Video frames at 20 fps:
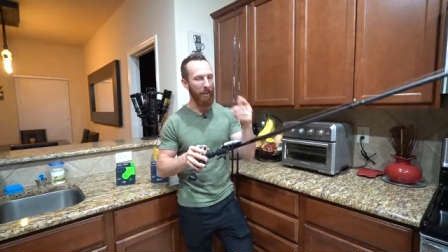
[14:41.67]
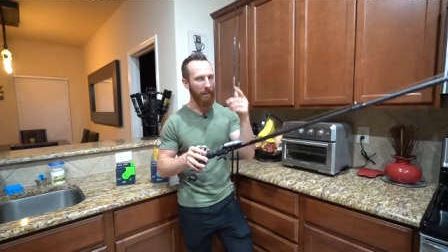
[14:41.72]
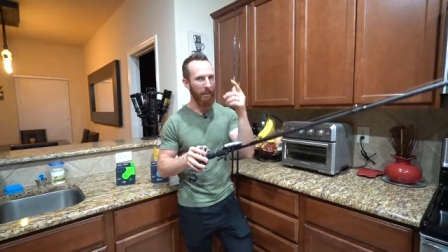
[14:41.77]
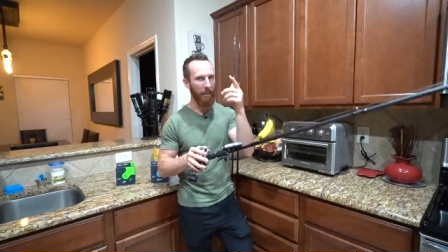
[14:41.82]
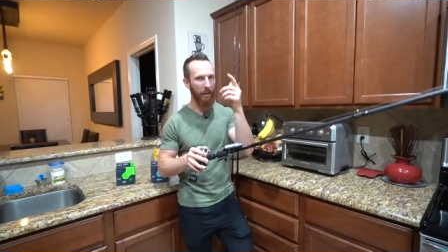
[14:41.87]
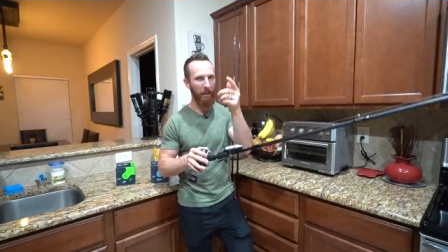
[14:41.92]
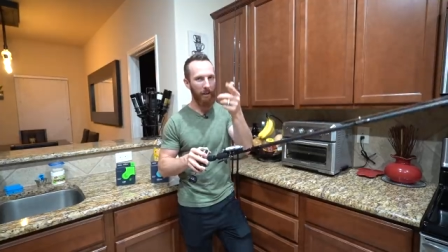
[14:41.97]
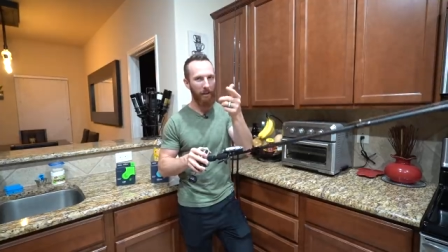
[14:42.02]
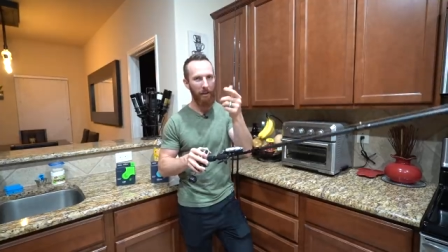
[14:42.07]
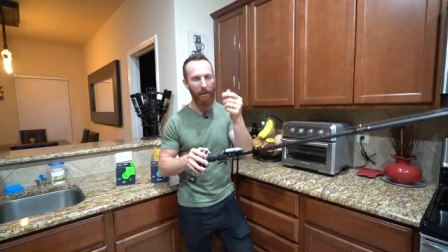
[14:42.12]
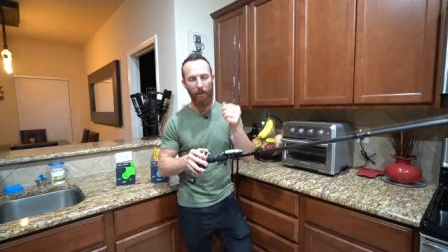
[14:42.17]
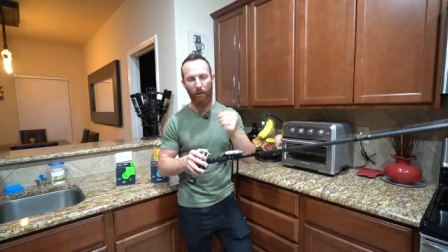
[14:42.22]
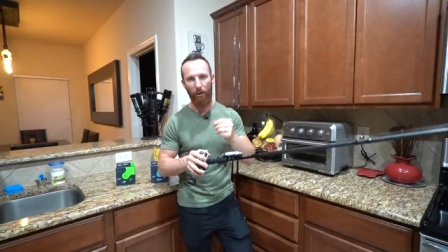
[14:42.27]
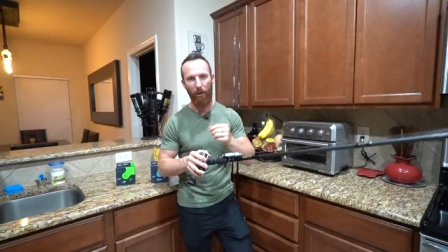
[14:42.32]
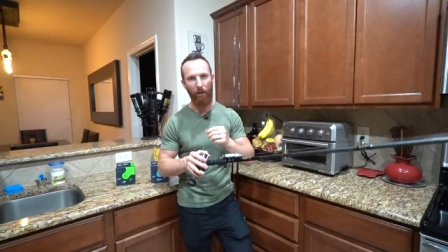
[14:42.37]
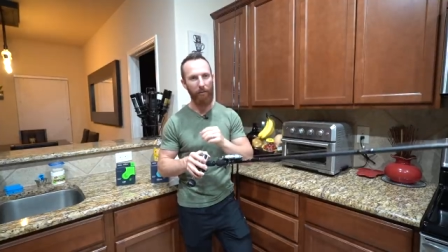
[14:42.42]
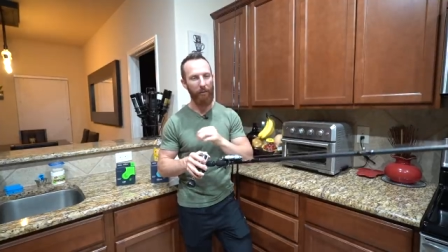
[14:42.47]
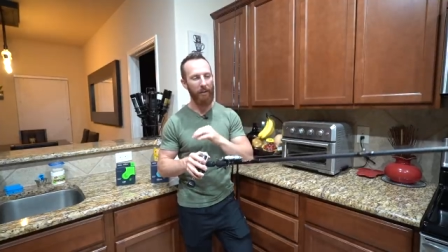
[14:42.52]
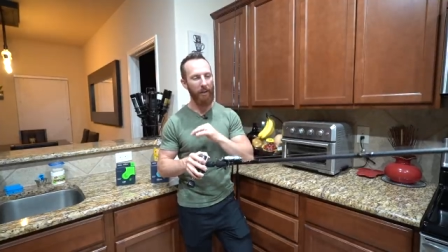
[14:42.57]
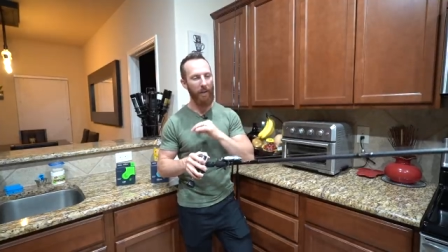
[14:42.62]
Again,
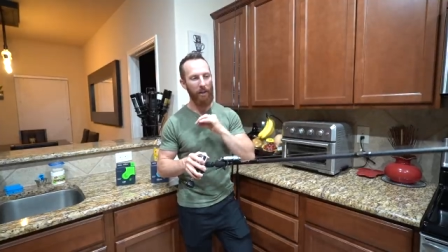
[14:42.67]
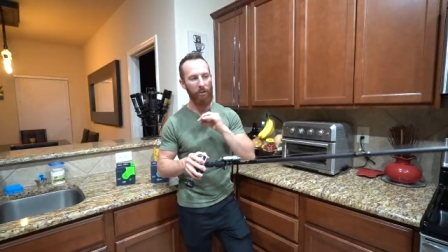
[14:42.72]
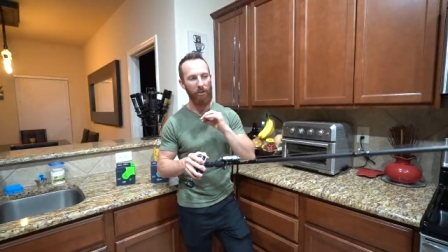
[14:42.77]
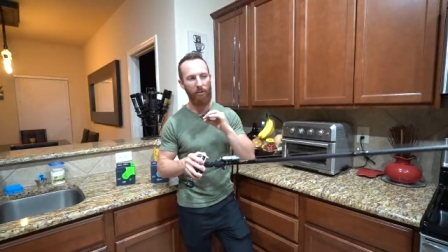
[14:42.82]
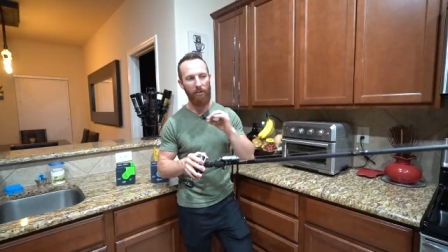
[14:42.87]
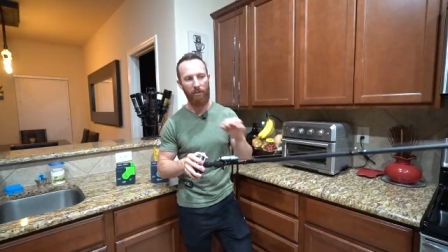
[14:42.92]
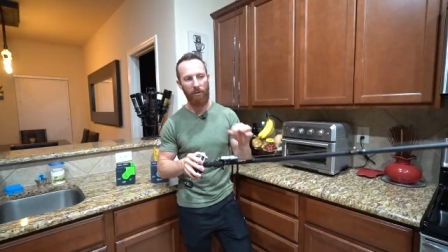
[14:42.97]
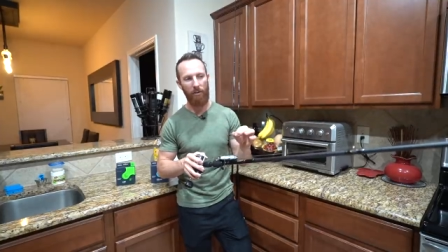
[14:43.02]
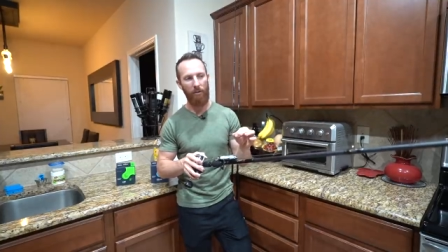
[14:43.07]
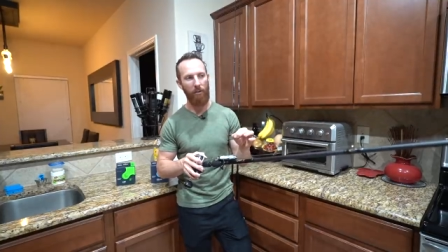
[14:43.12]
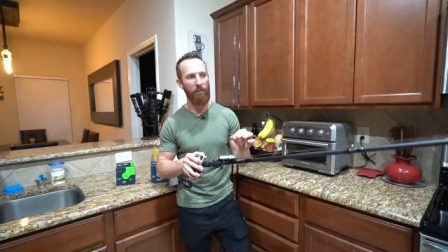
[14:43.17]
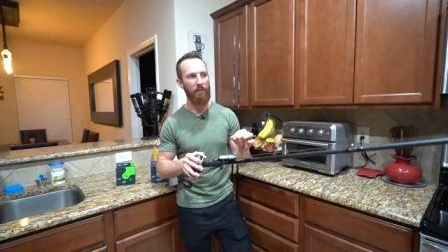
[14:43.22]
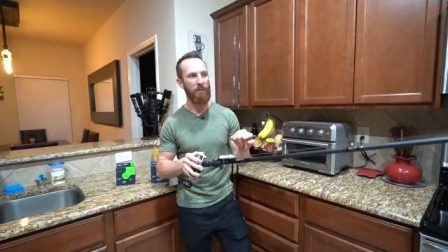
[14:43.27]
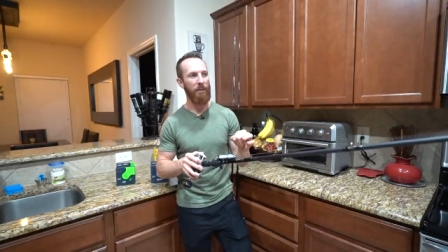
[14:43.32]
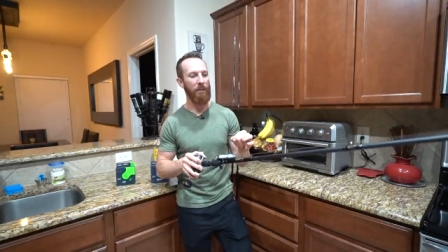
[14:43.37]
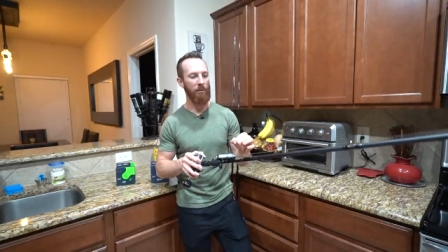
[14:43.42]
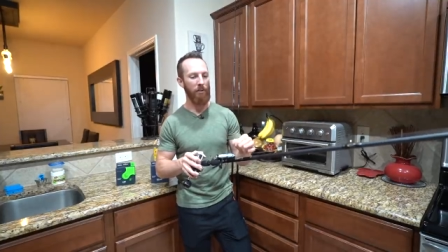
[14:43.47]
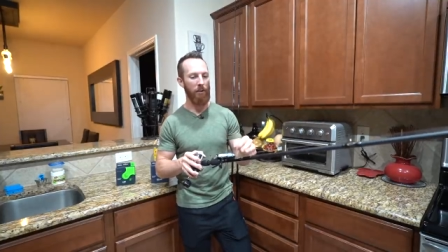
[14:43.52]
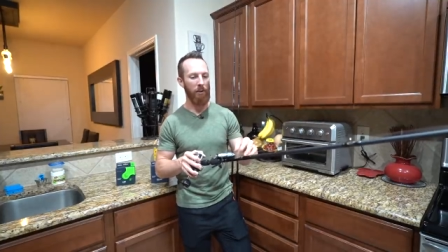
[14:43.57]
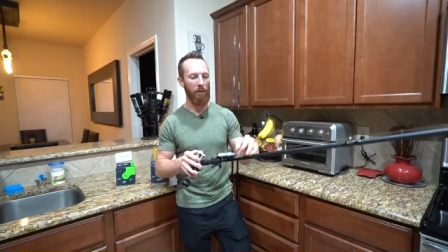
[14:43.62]
notifications, turn those
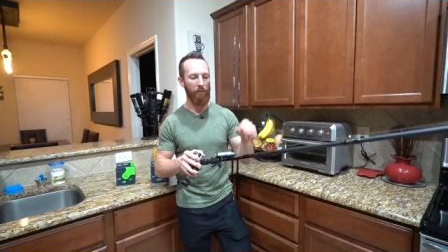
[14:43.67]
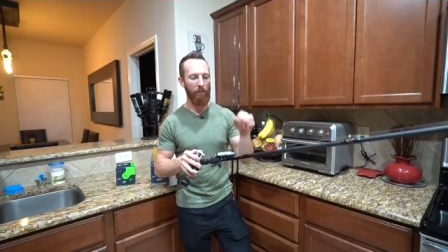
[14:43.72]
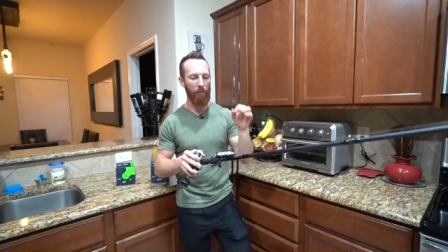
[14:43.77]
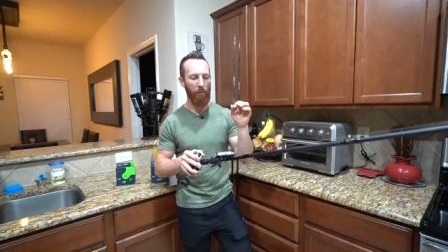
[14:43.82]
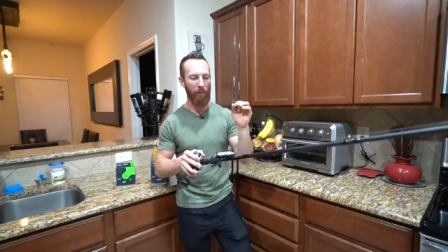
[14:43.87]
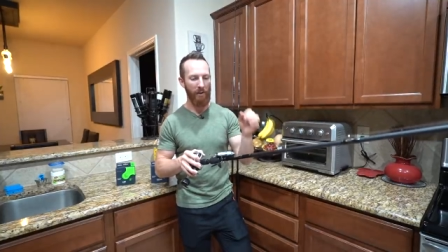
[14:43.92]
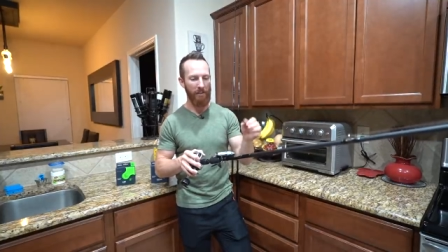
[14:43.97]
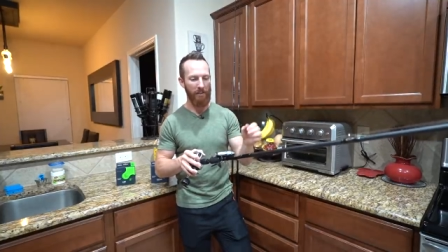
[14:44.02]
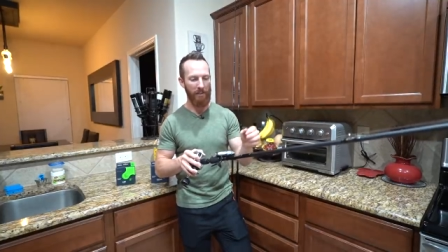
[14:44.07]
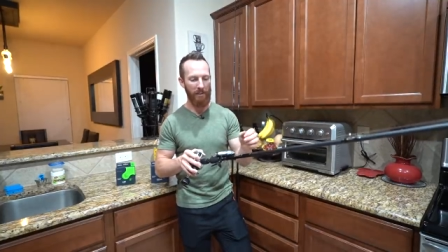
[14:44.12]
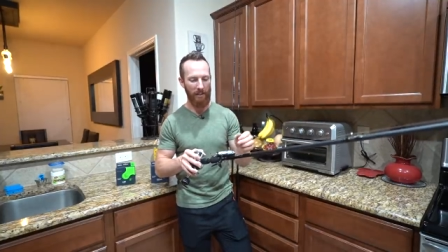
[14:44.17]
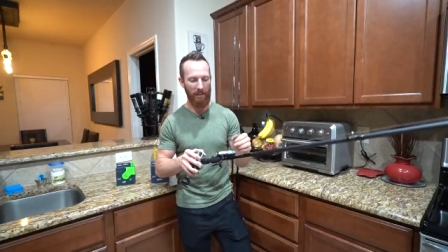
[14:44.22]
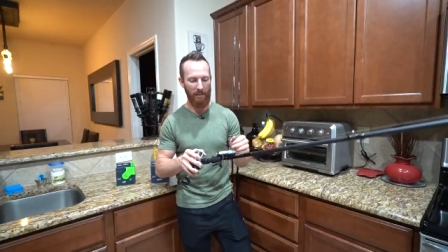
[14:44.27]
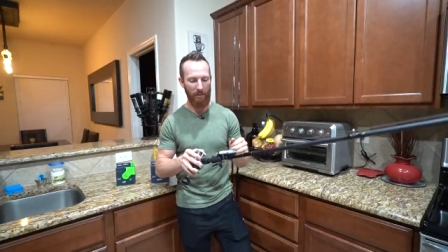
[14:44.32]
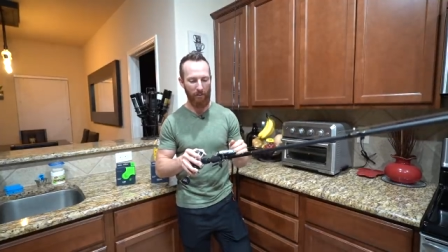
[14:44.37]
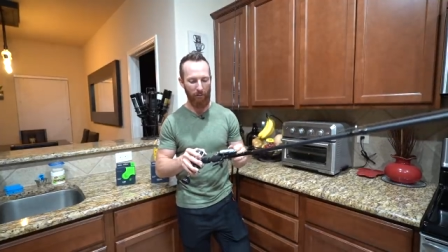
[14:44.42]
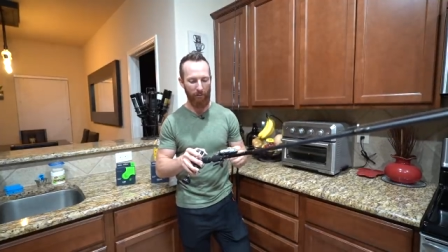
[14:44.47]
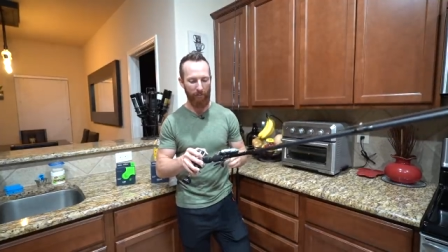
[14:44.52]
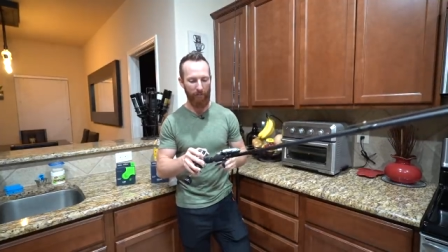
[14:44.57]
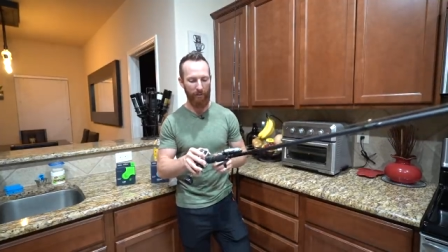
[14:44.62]
things on if you wanna see
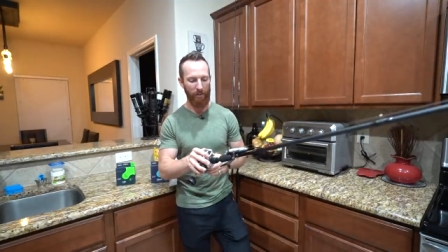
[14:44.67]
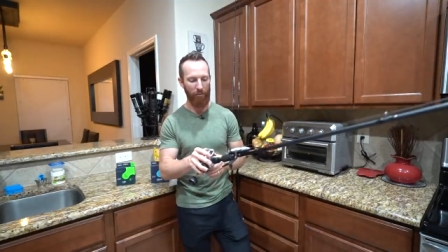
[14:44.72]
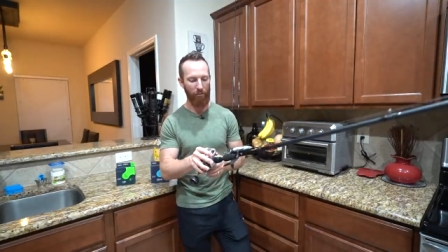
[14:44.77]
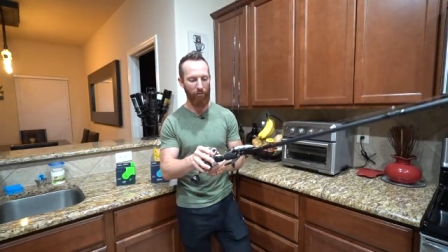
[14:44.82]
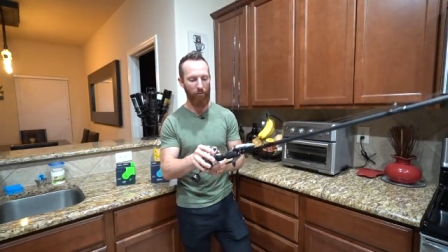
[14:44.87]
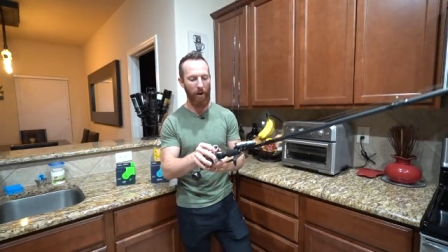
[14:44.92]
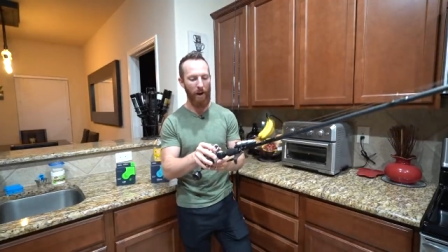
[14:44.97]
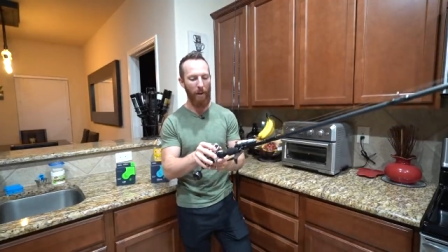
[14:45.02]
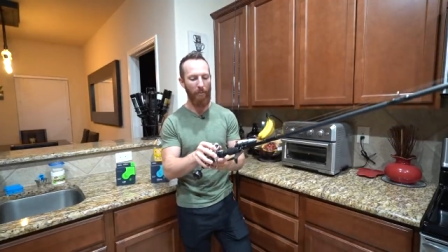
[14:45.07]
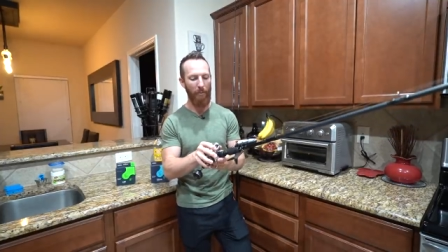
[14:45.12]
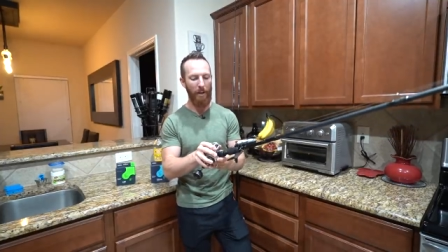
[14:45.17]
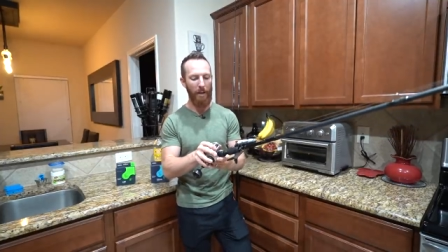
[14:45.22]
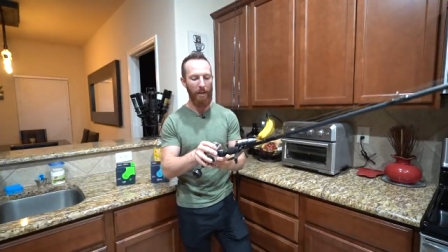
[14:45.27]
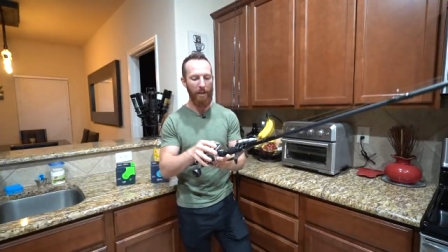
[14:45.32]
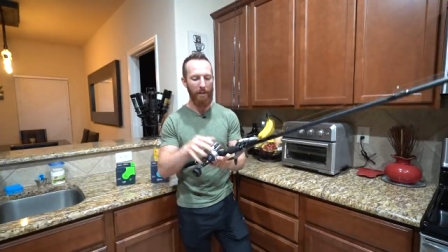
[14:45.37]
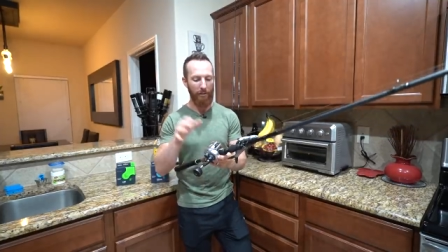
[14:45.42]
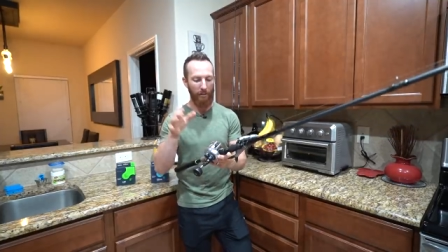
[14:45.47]
these new vids drop.